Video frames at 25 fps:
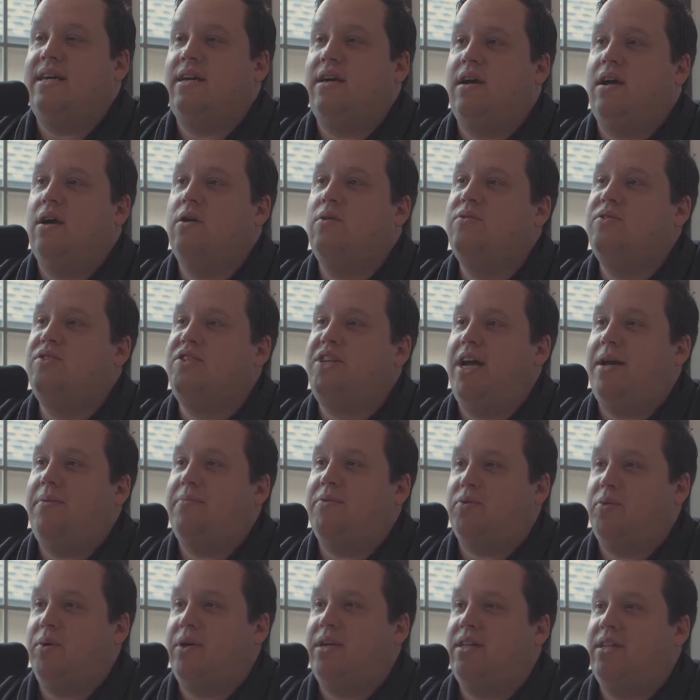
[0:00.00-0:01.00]
who's
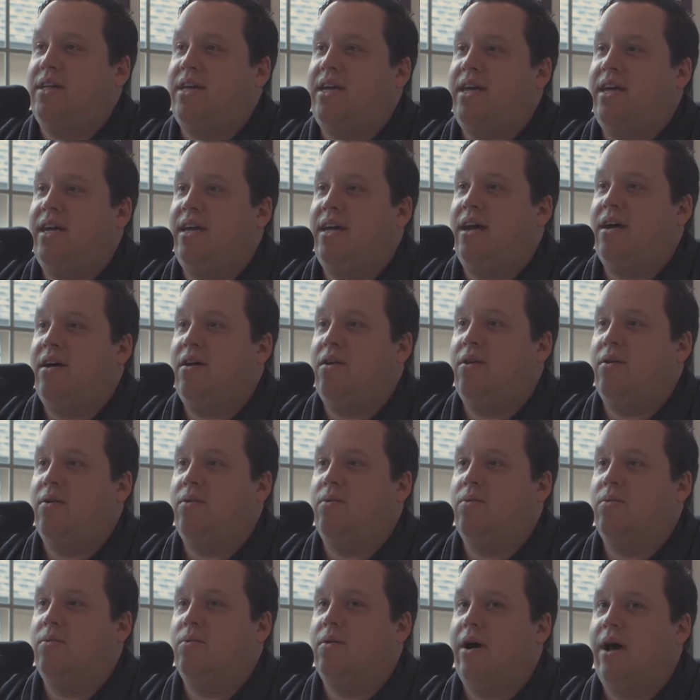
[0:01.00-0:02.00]
James Whitley and
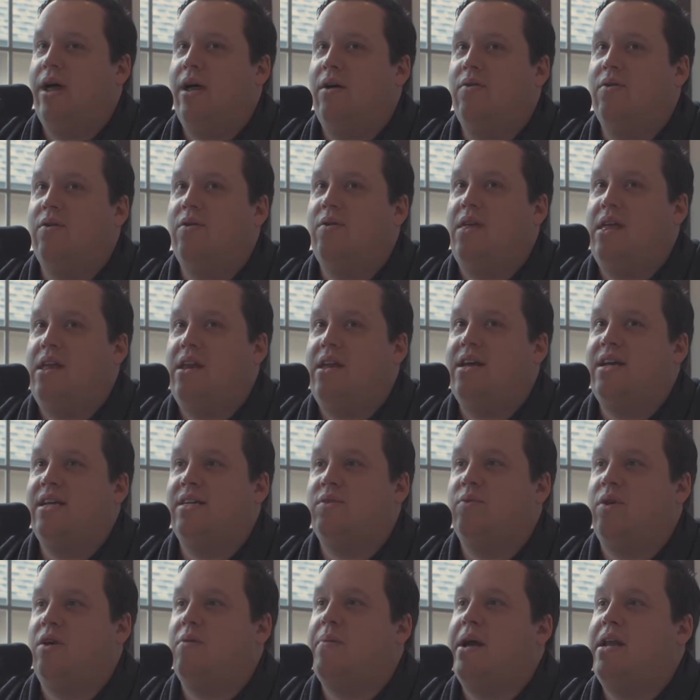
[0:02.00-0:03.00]
go, I don't know who that
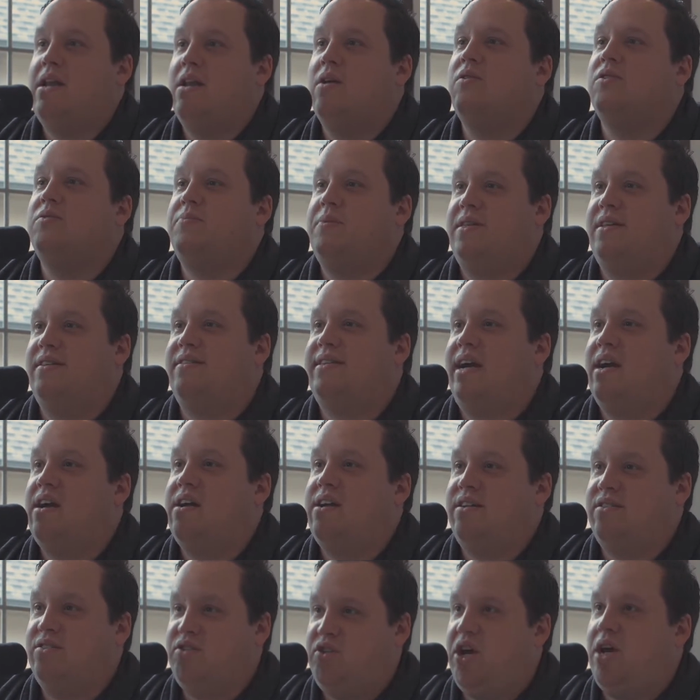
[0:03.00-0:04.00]
is, when everybody knows me in this
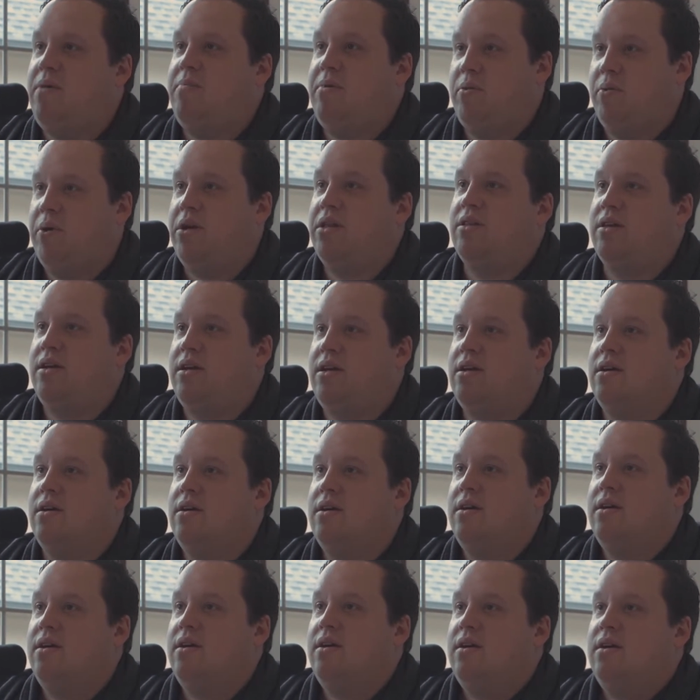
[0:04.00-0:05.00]
area is Jamey Whitley.
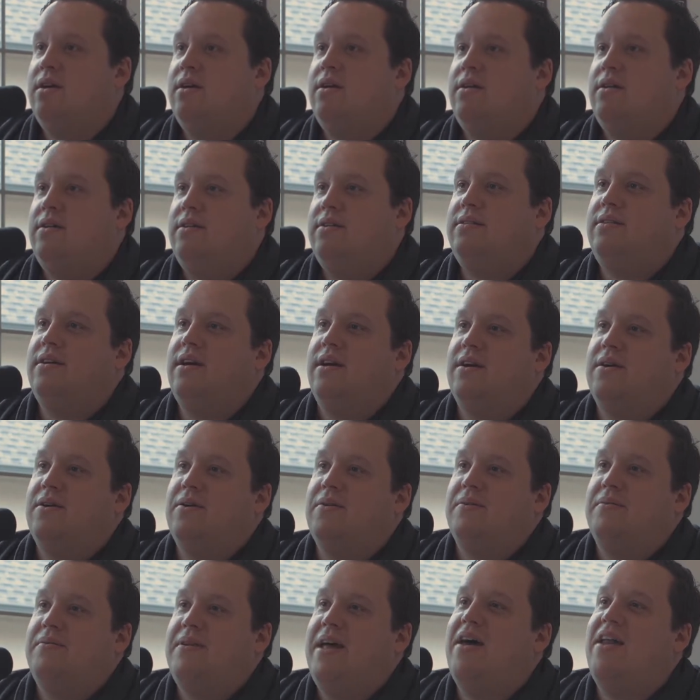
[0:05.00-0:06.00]
Yeah.
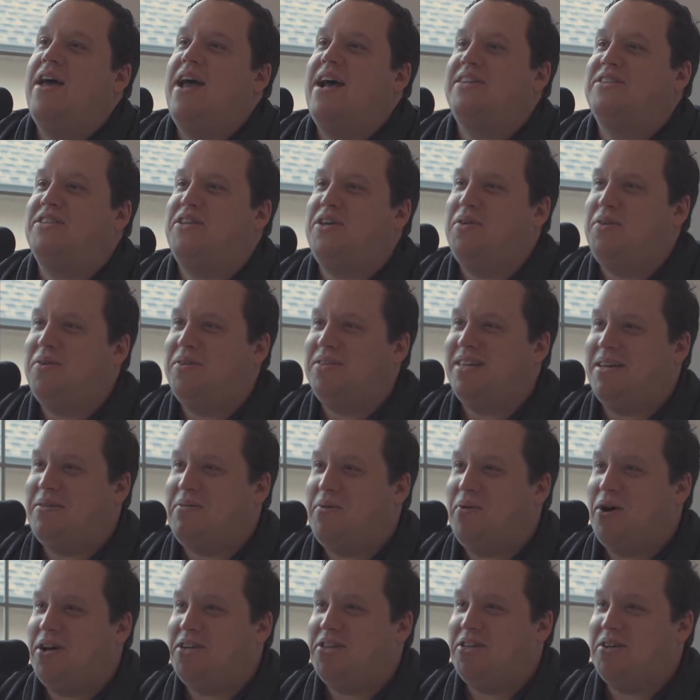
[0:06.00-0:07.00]
So now to ask you the same
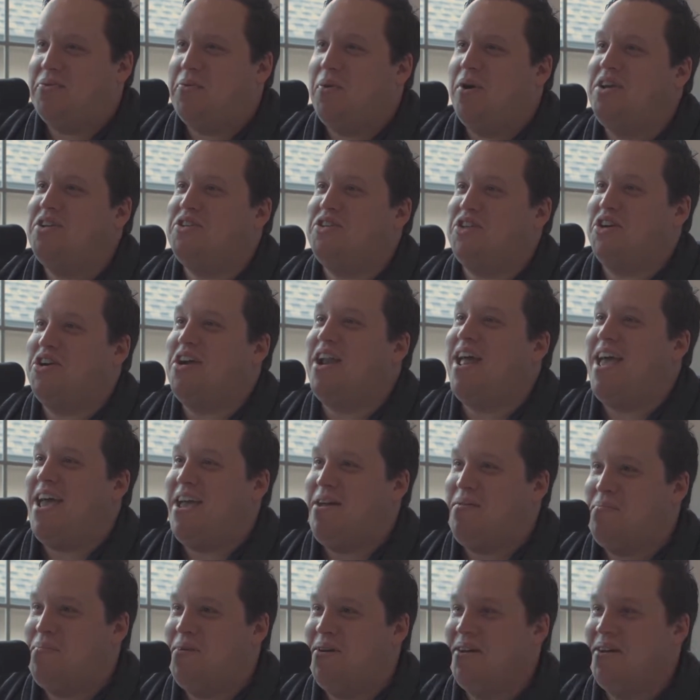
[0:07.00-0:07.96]
question, what is your name?